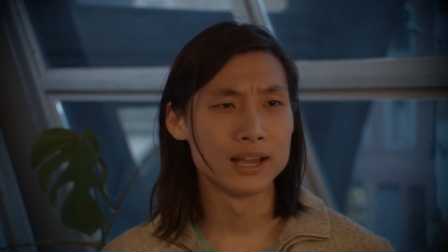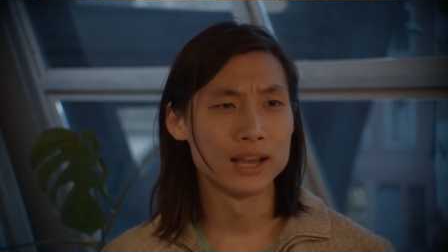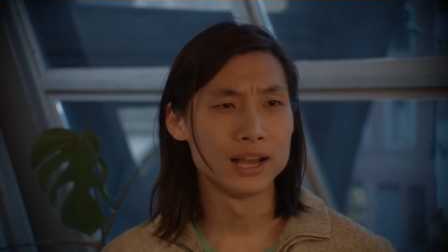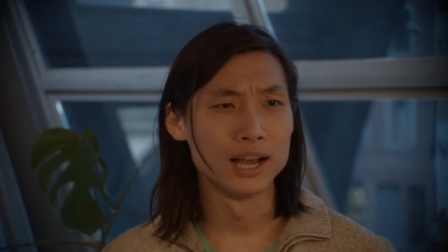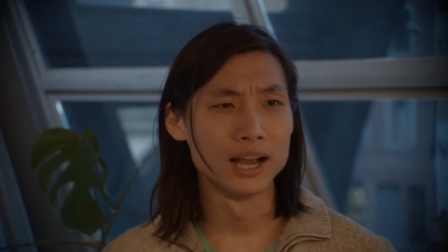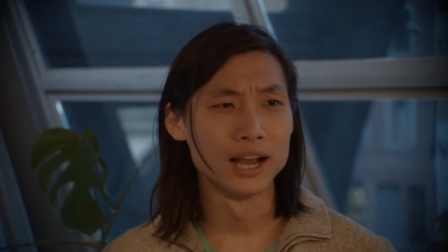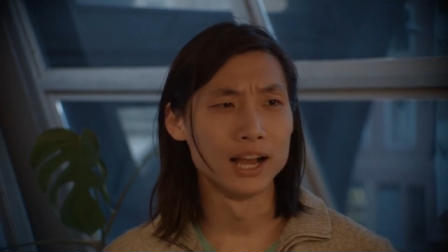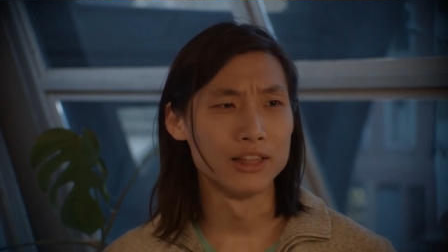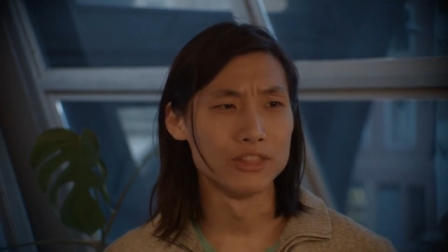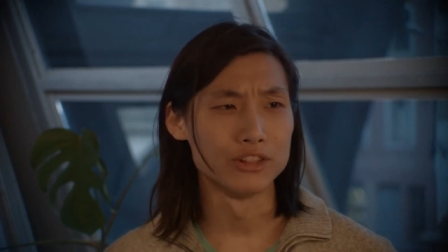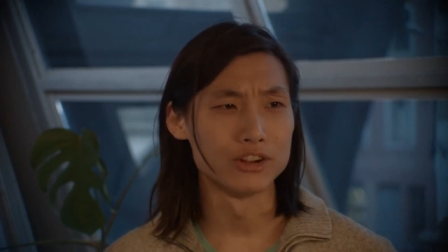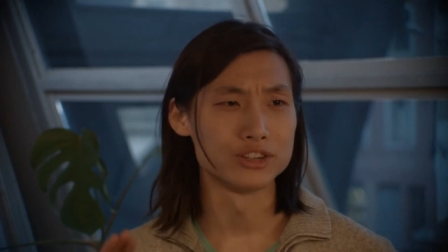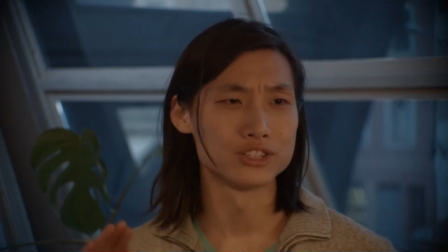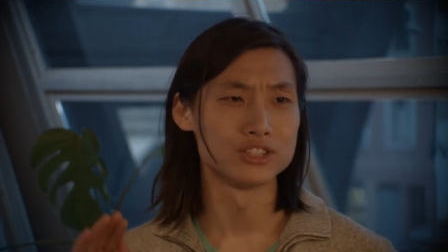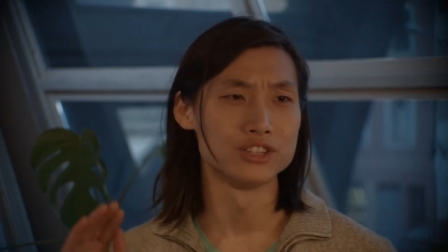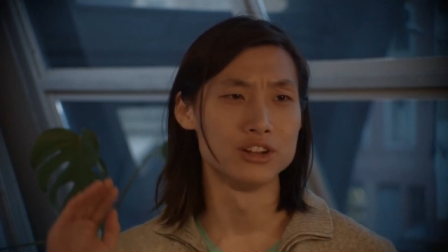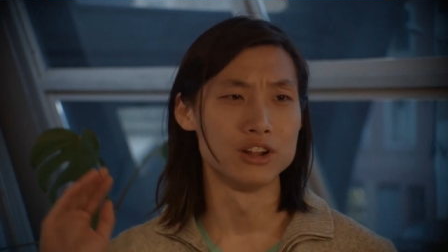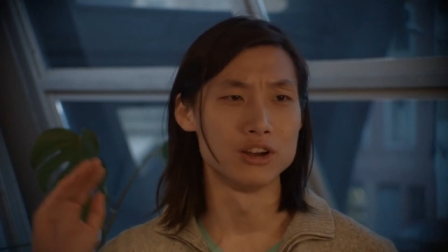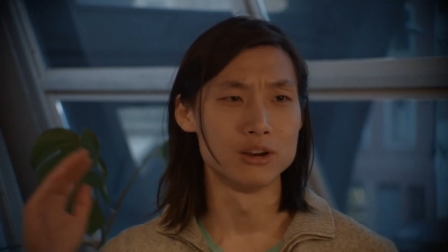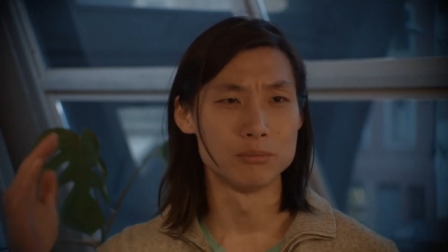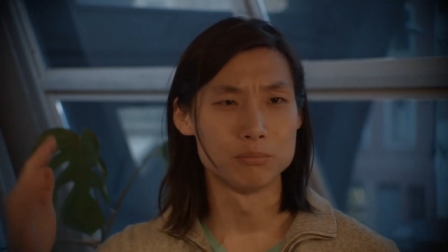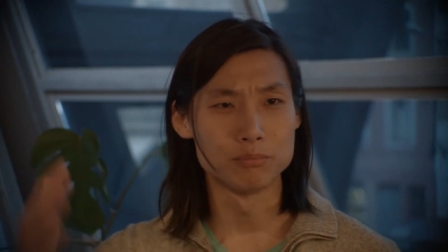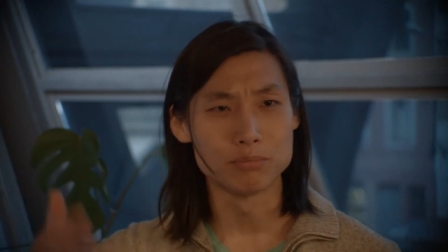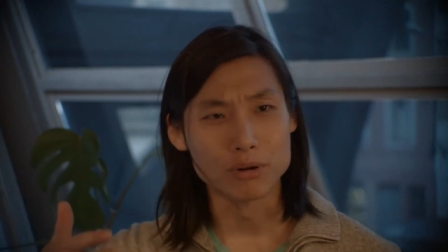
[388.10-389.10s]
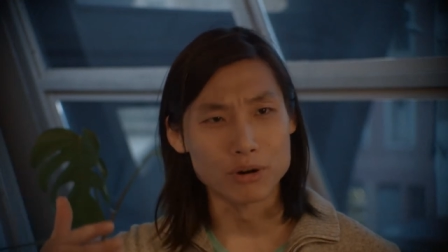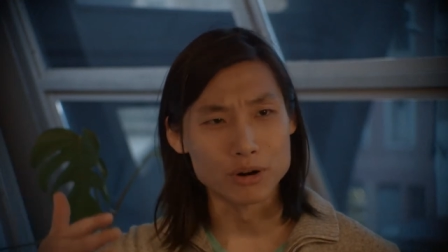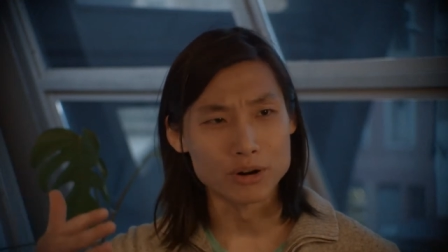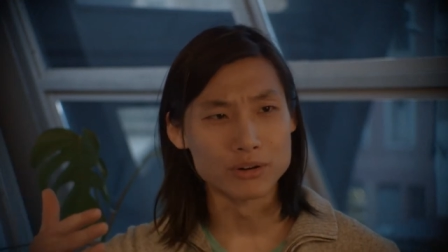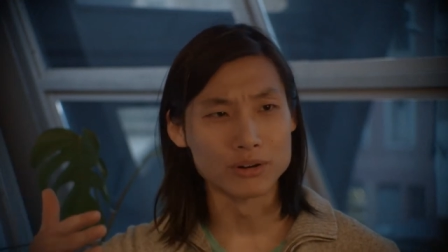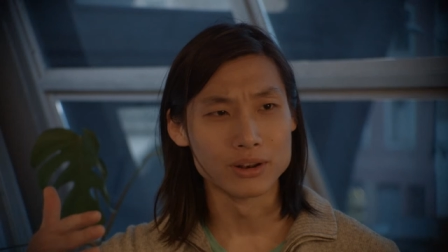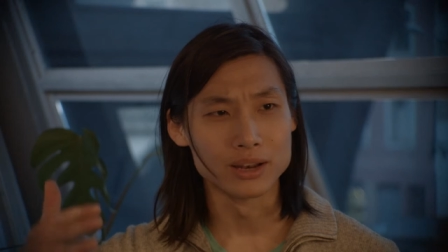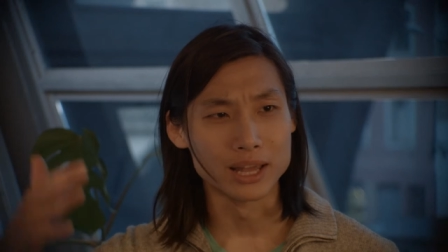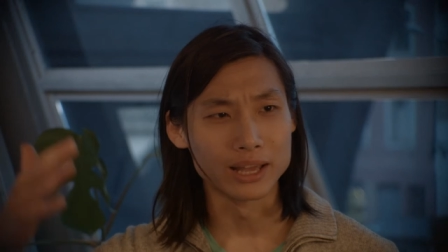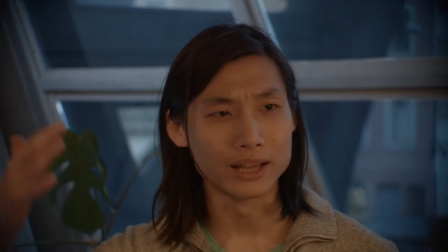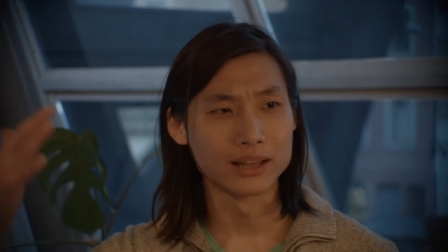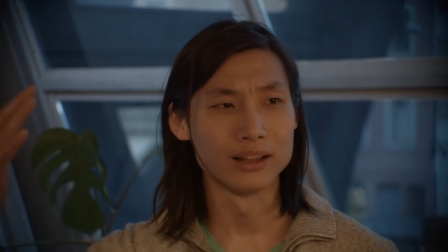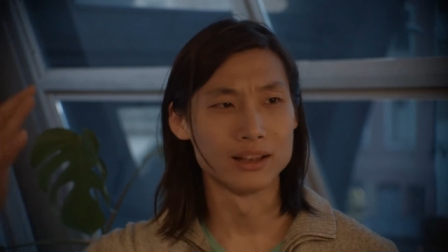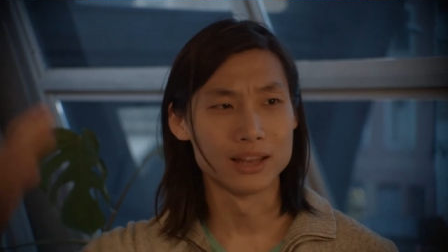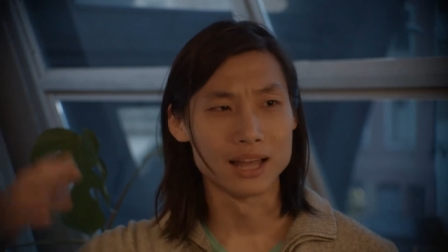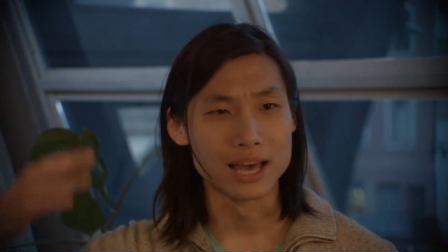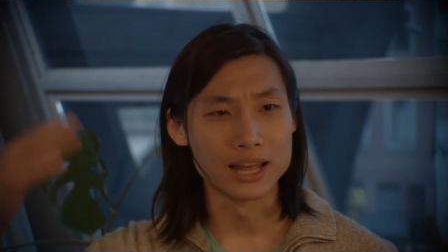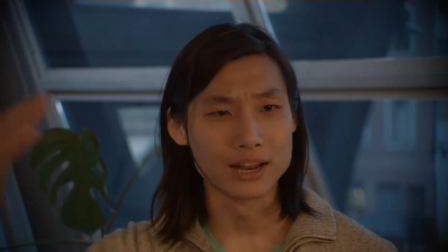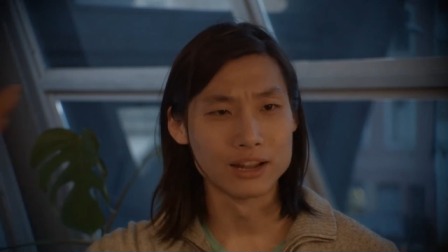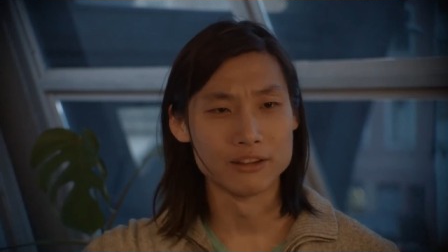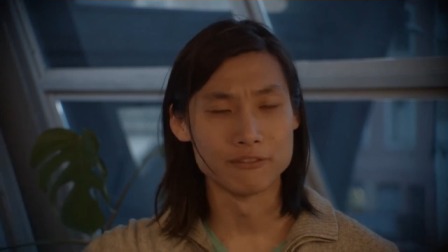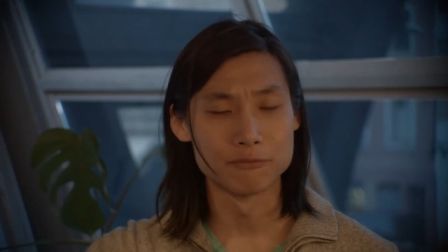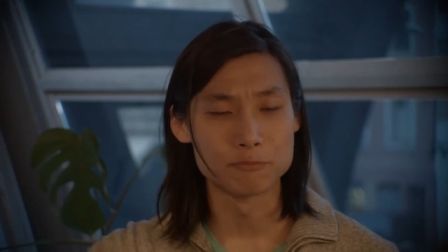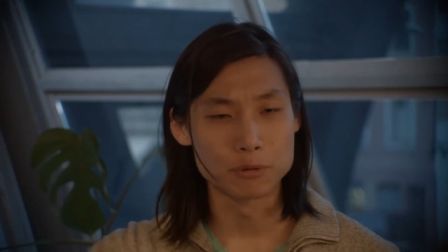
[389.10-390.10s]
uh, there's you know pro like a
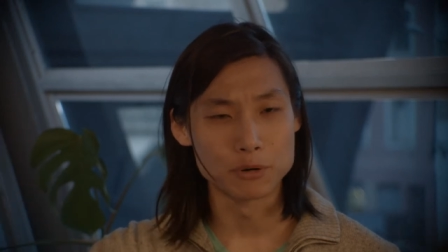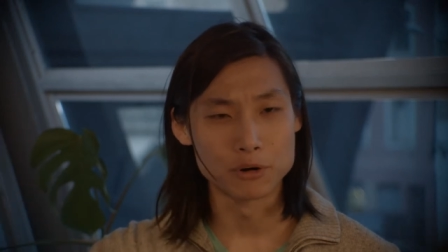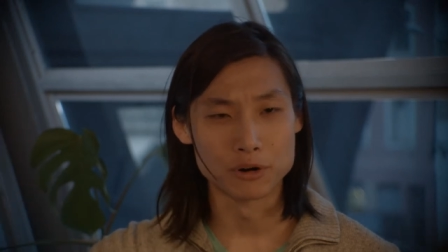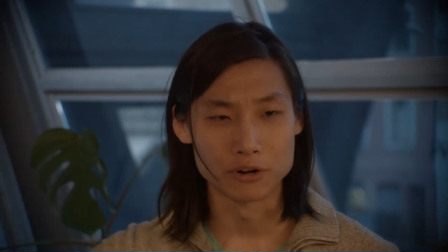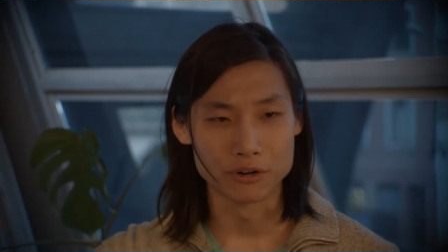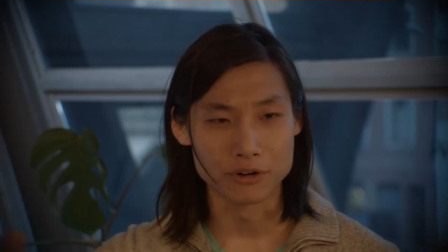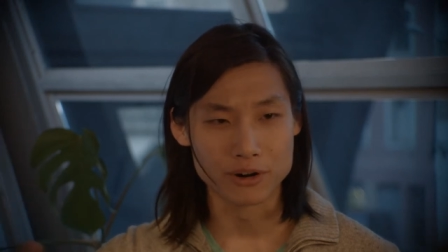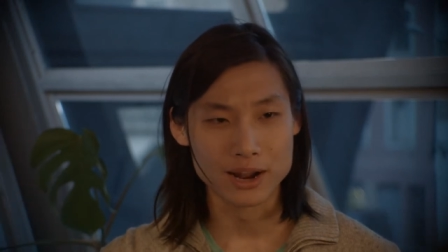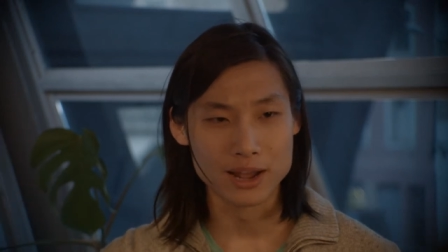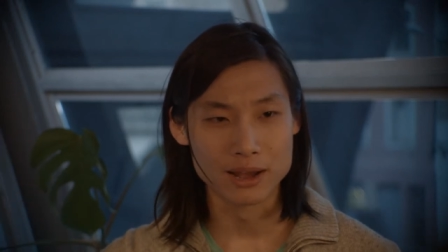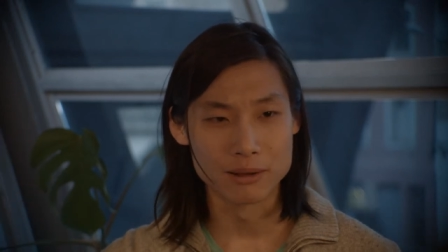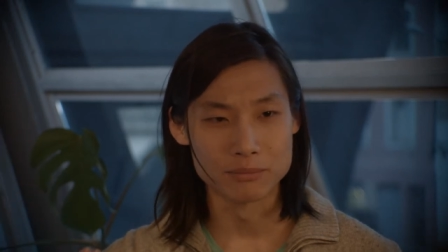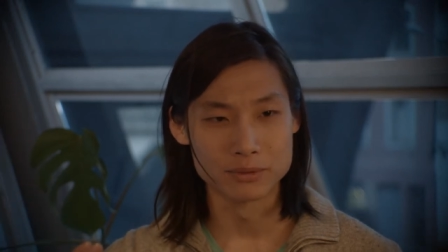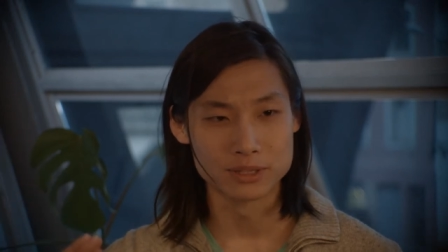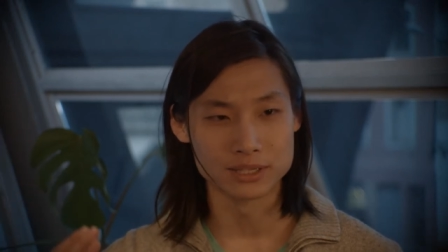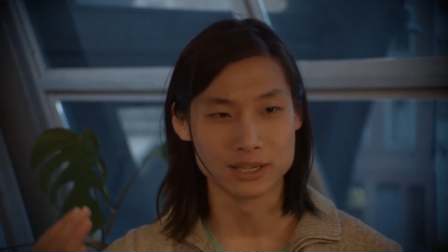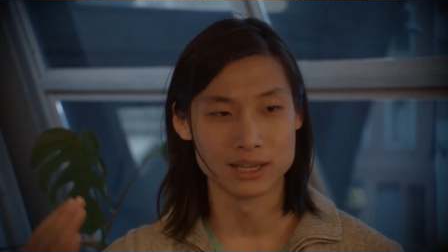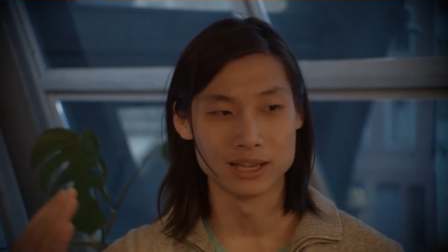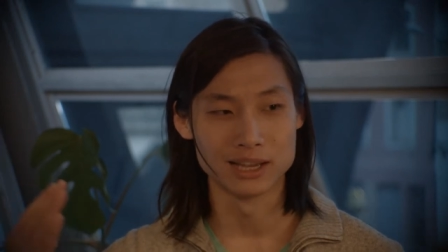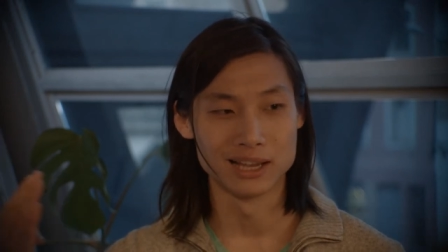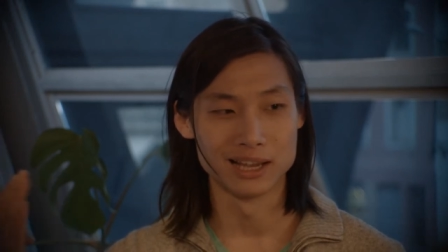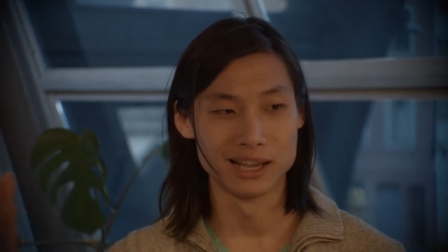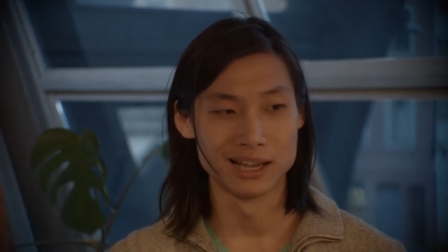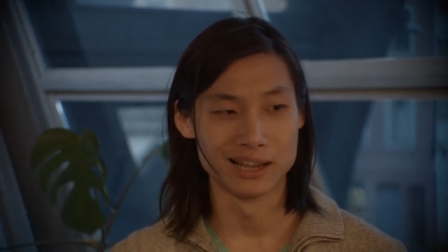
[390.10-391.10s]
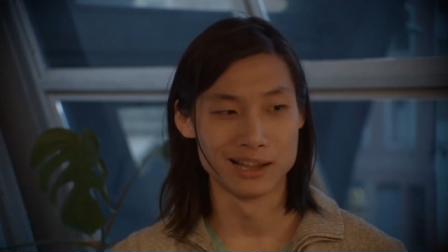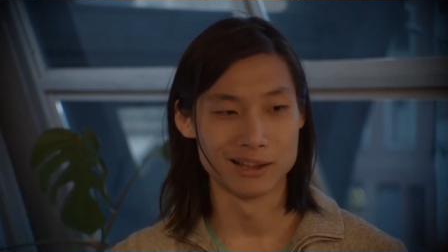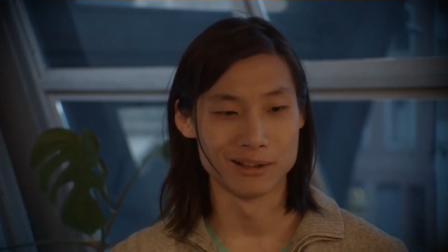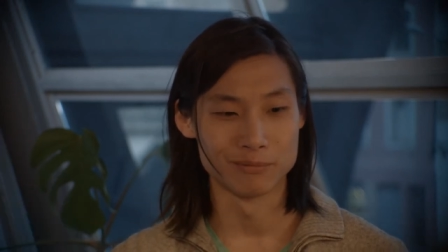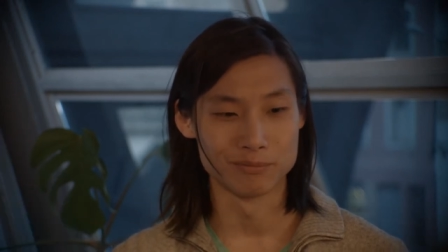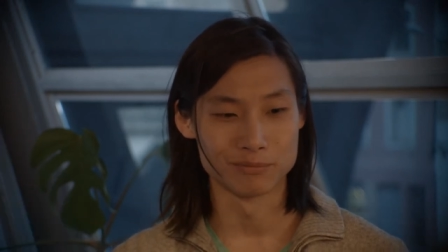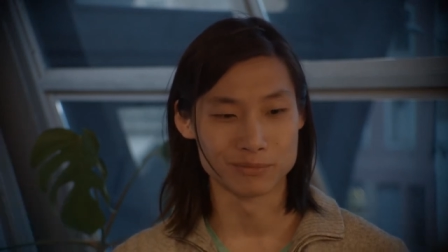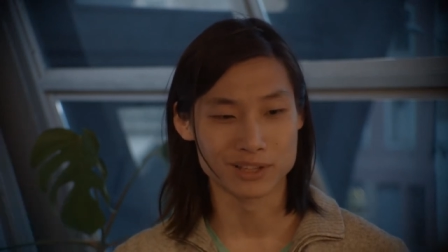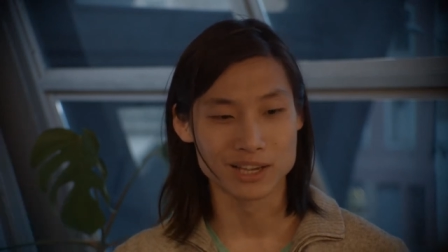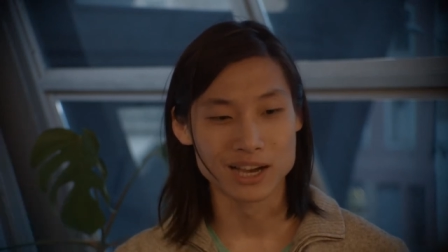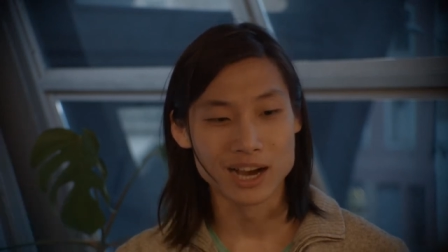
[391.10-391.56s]
lot of programmed um,